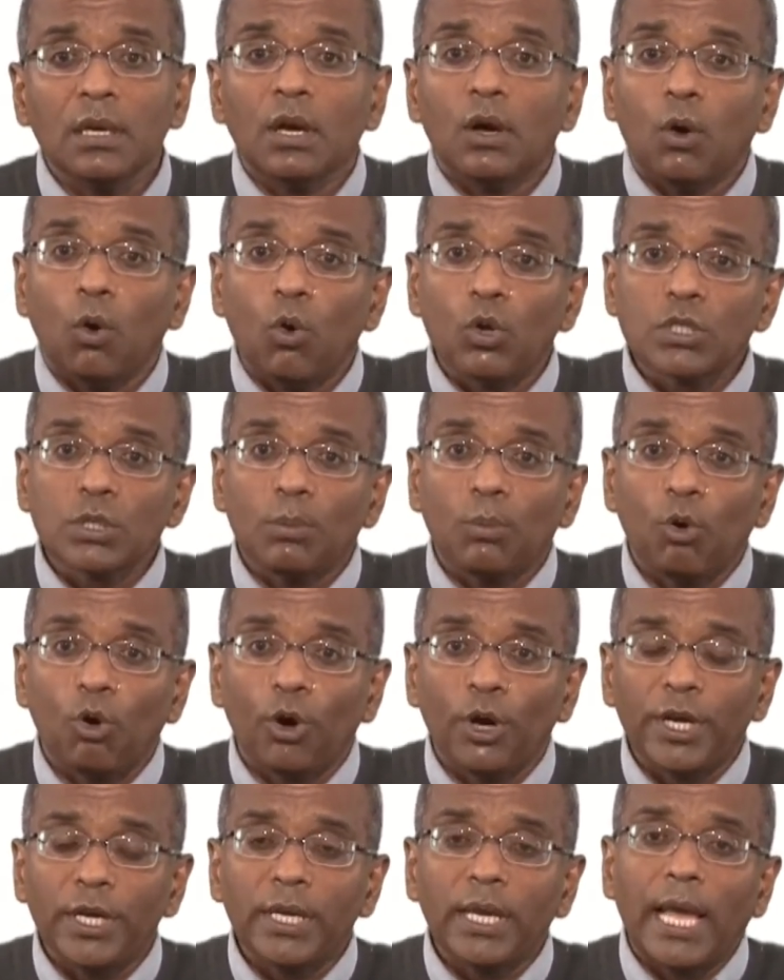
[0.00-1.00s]
older
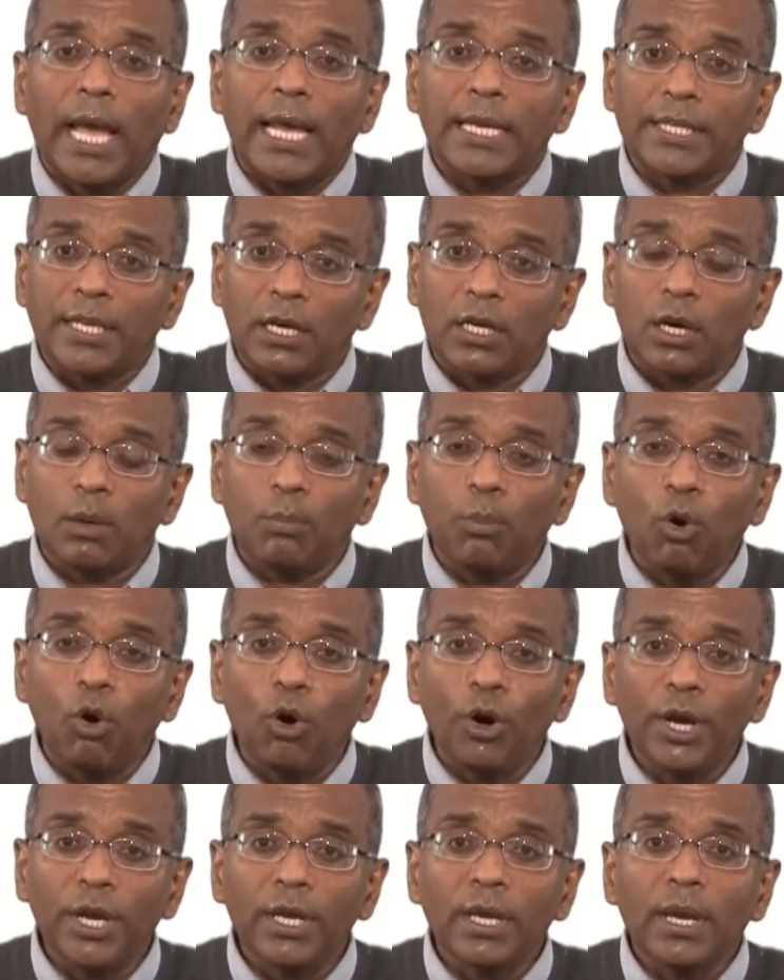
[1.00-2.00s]
boy and younger
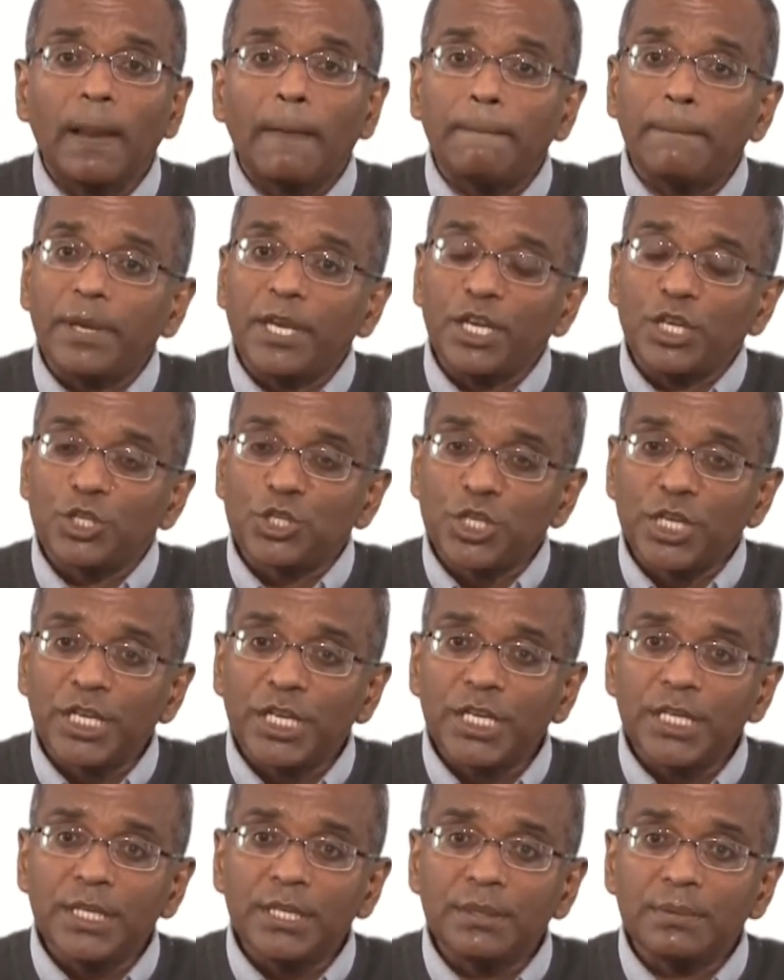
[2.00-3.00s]
boy,
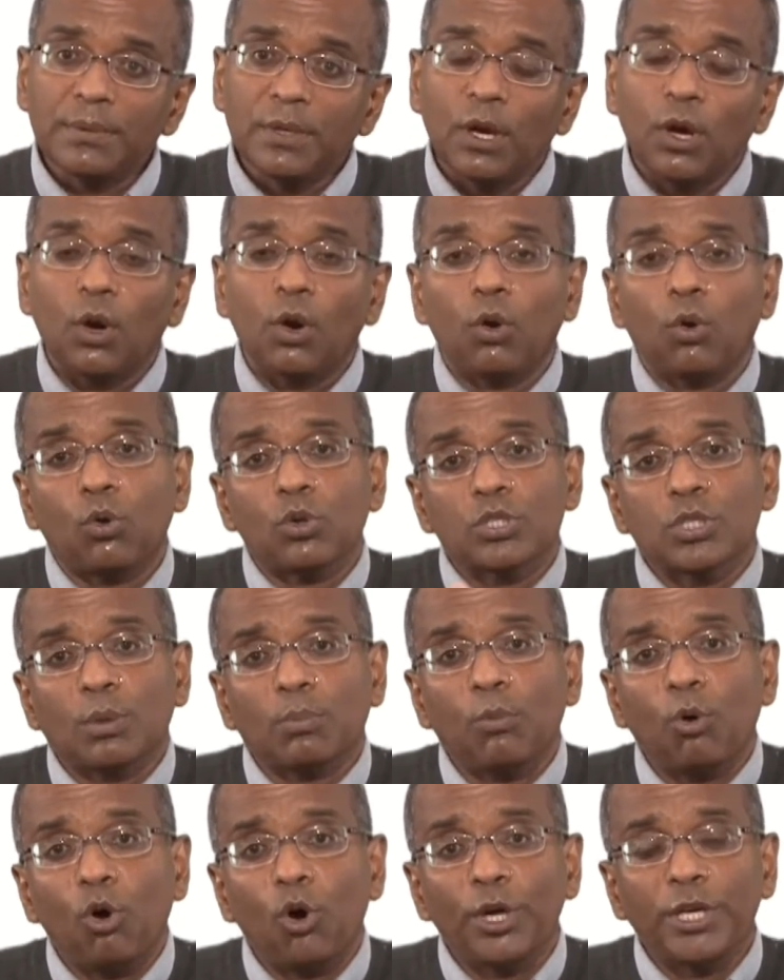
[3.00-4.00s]
BG, older
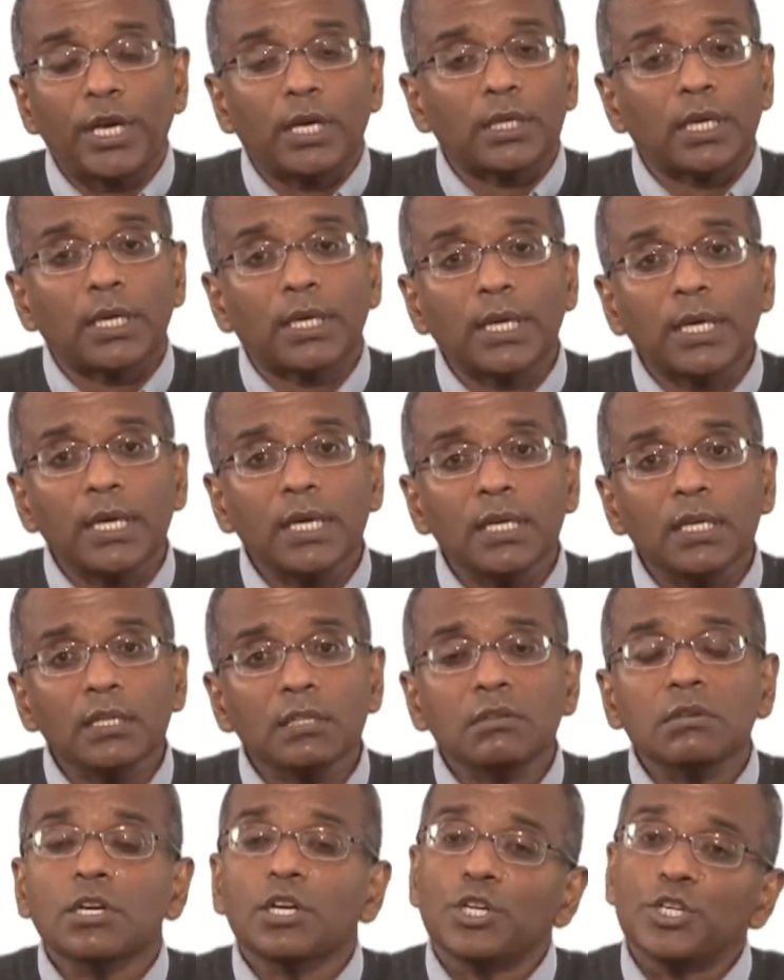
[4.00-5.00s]
boy, younger
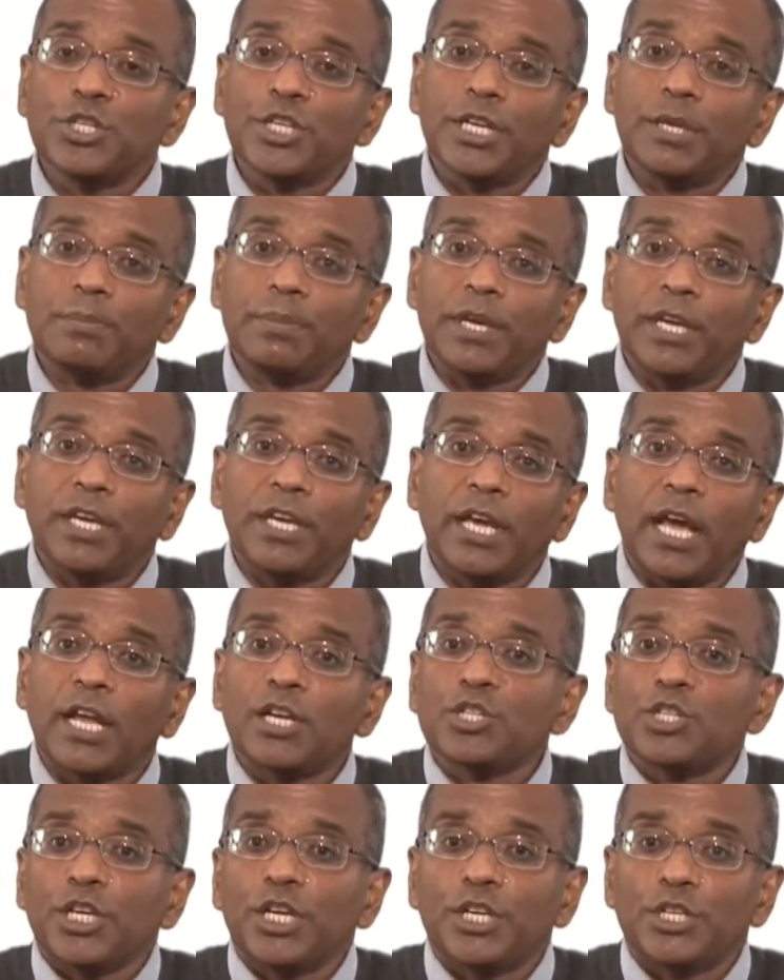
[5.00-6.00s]
girl, GB and
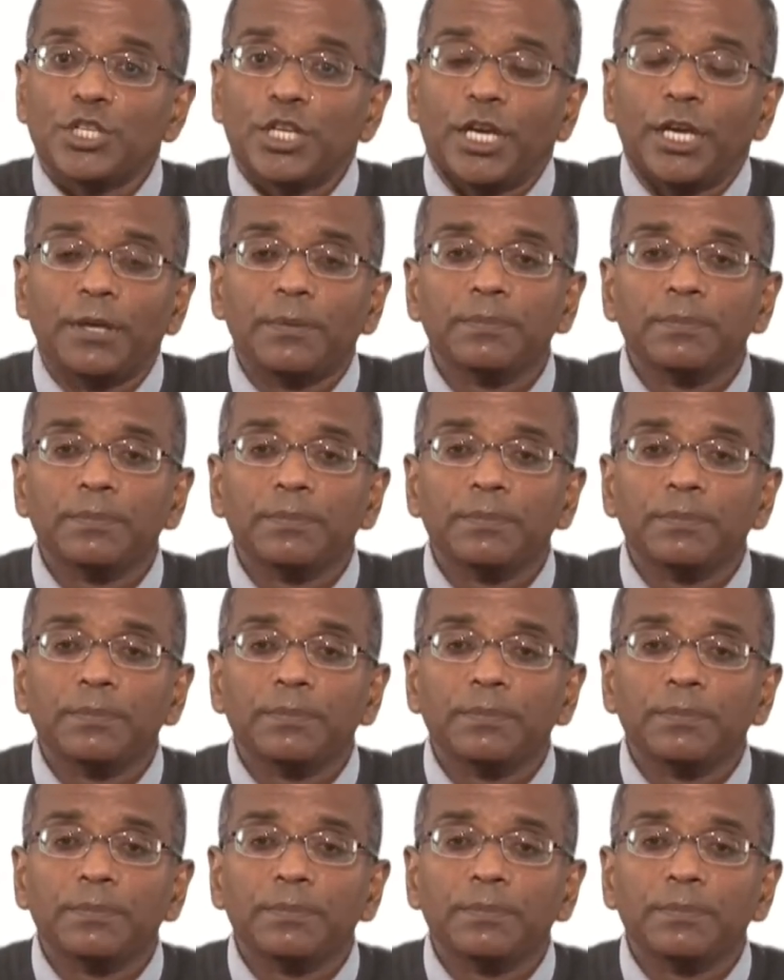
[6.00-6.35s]
GG.